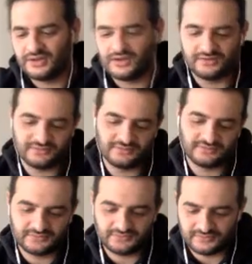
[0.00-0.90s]
Oh,
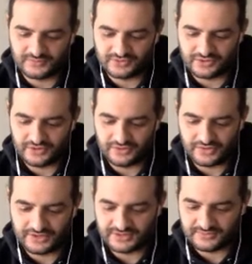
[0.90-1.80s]
well, I'm sorry you
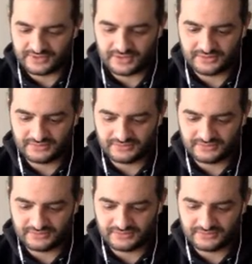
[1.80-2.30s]
got dumped out.